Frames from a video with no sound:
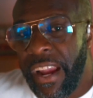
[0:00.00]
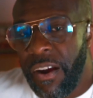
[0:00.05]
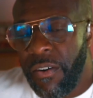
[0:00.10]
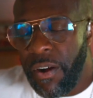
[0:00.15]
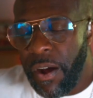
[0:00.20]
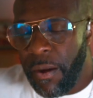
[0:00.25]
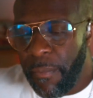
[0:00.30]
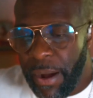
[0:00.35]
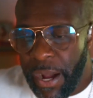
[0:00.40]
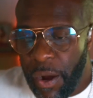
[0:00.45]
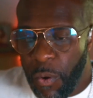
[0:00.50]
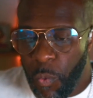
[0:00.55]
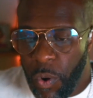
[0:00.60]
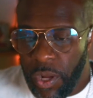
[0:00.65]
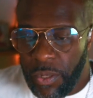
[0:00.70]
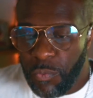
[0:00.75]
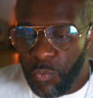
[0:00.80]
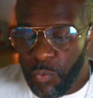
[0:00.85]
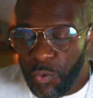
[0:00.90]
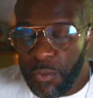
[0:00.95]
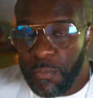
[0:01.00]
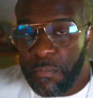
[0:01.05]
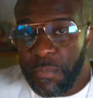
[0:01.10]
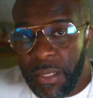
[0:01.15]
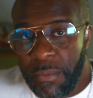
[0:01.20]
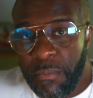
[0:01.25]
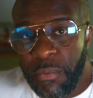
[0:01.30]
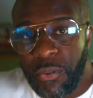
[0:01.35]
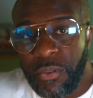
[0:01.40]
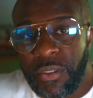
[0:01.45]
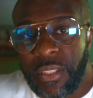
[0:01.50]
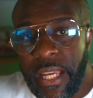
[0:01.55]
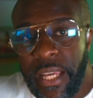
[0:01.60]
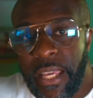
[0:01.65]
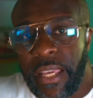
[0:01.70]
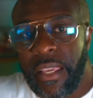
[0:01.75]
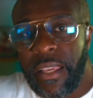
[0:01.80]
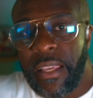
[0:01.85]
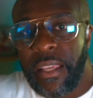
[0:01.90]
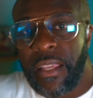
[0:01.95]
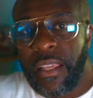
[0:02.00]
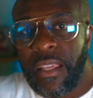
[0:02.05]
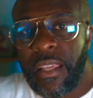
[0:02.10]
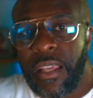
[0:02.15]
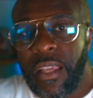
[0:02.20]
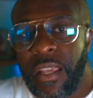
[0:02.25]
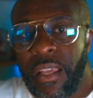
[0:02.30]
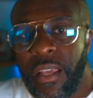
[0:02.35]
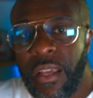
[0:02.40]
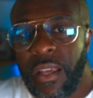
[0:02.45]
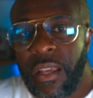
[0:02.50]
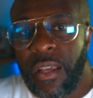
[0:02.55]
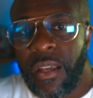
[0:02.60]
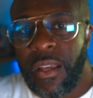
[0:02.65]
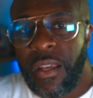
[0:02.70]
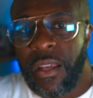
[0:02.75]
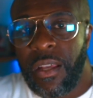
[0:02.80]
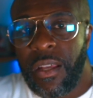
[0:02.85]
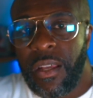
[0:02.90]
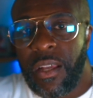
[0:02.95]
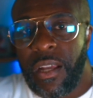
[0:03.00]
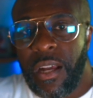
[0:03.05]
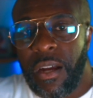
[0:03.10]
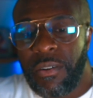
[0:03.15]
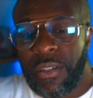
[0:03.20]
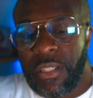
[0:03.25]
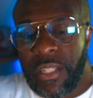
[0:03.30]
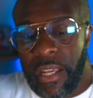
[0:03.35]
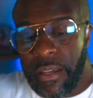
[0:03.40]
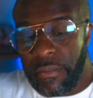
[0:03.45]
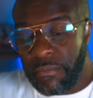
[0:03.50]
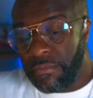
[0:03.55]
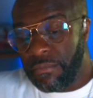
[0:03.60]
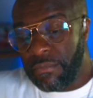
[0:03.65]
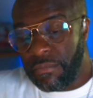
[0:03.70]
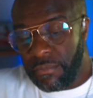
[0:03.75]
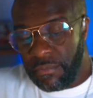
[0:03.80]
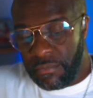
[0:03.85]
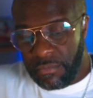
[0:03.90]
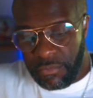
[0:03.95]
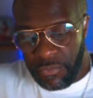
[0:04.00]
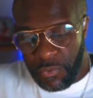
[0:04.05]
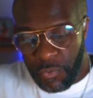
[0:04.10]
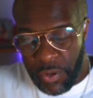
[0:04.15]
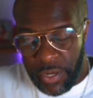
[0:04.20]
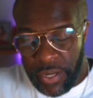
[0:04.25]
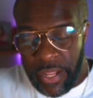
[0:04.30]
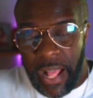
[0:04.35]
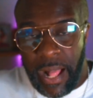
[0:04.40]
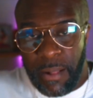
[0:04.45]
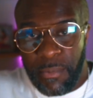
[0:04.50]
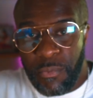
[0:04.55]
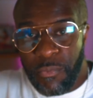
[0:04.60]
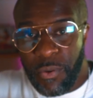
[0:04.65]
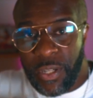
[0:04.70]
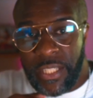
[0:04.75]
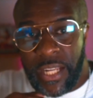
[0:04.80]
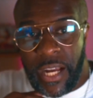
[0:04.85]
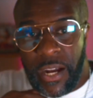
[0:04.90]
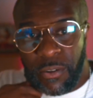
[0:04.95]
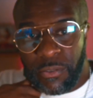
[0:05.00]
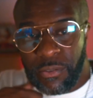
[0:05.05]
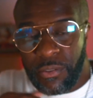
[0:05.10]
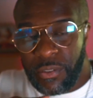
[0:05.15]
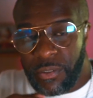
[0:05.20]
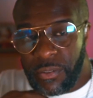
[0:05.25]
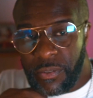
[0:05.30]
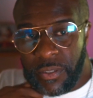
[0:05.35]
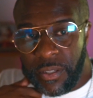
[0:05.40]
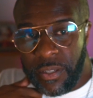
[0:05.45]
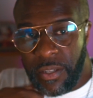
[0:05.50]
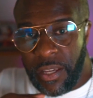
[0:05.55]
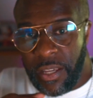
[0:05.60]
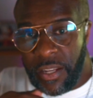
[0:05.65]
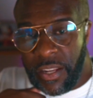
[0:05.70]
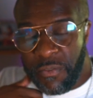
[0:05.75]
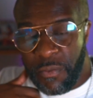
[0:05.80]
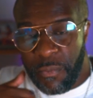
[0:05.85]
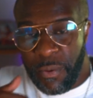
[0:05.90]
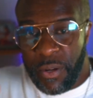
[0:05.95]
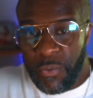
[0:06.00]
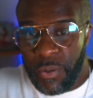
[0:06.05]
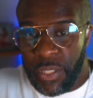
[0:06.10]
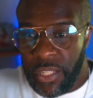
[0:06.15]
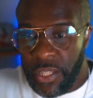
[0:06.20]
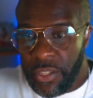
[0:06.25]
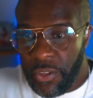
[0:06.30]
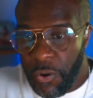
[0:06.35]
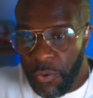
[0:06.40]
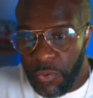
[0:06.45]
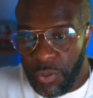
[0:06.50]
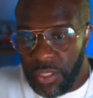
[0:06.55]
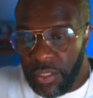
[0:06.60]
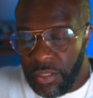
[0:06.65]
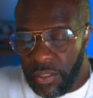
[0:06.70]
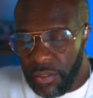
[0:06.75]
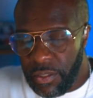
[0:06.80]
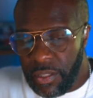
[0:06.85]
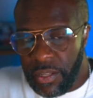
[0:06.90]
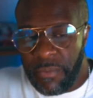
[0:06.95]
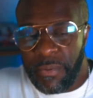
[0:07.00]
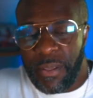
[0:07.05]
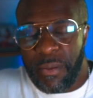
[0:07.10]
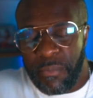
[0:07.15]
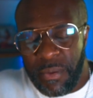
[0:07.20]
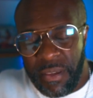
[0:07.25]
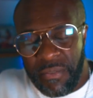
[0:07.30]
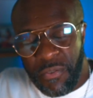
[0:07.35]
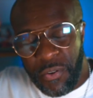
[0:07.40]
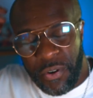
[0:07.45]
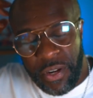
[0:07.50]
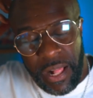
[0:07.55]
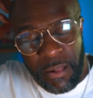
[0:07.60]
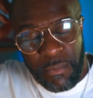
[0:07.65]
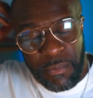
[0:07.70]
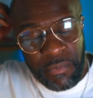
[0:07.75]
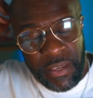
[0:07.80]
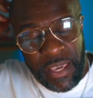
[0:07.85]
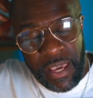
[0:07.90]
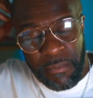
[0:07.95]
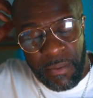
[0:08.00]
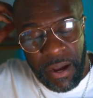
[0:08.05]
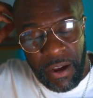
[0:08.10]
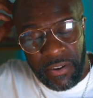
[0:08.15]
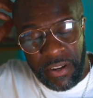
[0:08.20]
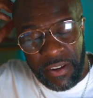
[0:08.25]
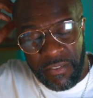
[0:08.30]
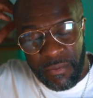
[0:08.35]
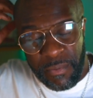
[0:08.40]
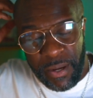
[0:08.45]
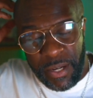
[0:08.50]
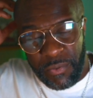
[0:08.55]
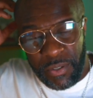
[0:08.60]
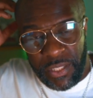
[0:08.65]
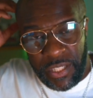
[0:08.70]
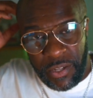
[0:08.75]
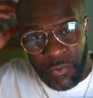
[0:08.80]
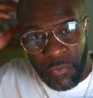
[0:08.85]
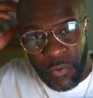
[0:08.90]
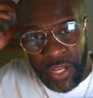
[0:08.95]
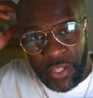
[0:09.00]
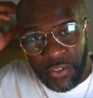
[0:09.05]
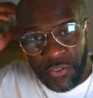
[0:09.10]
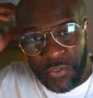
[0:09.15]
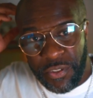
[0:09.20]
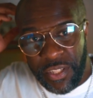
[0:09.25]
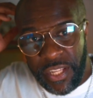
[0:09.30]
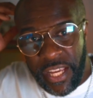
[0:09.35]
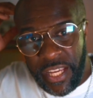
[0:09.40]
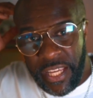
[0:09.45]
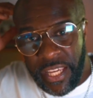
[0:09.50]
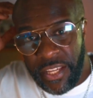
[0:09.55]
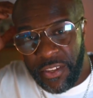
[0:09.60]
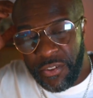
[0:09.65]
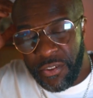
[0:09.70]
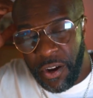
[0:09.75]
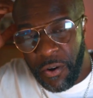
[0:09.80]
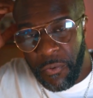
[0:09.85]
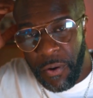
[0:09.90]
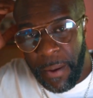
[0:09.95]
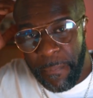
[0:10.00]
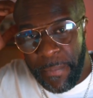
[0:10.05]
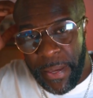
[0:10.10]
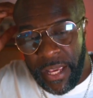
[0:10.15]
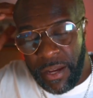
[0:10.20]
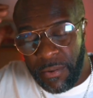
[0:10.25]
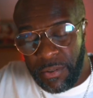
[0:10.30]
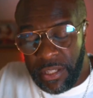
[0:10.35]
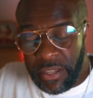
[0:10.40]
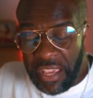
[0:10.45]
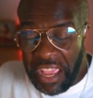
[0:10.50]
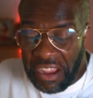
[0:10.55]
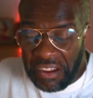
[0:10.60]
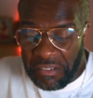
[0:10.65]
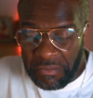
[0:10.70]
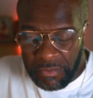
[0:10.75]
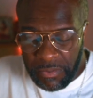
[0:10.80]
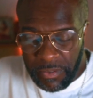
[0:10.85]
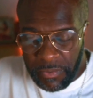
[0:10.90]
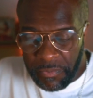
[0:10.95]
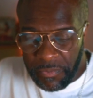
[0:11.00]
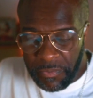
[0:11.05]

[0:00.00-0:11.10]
care about what would people say. I was like, when the album was out and everybody was like, yo, it's, I mean, before the album came out and everybody was like, wait, you're singing, you're not rapping? I was like, yeah.